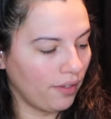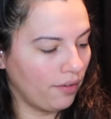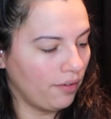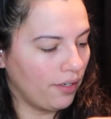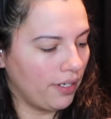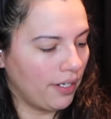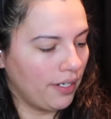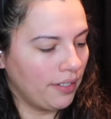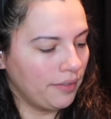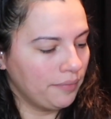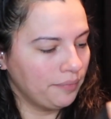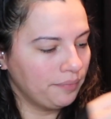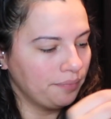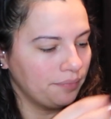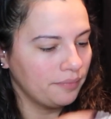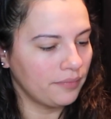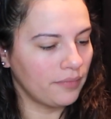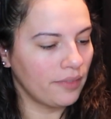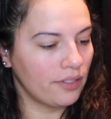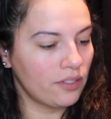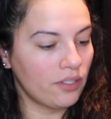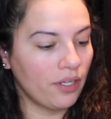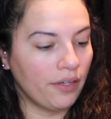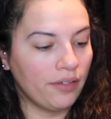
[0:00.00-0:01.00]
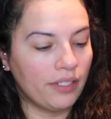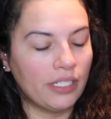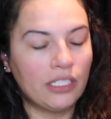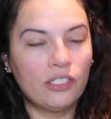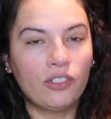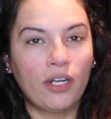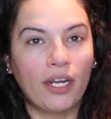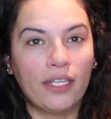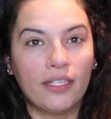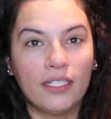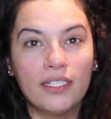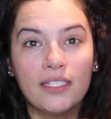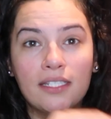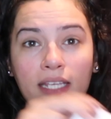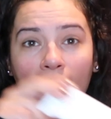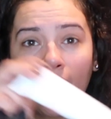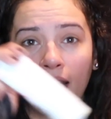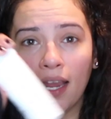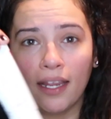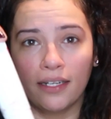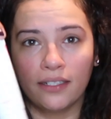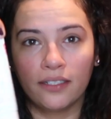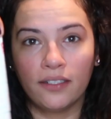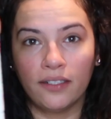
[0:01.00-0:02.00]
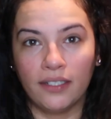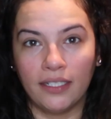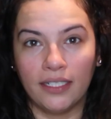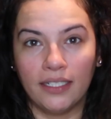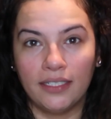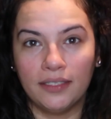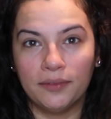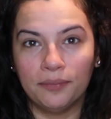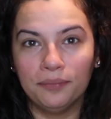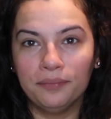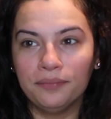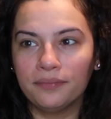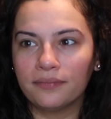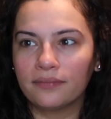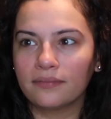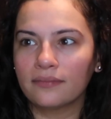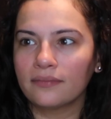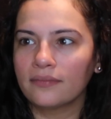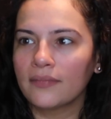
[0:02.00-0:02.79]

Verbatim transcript: Okay, so I already tried this hand cream.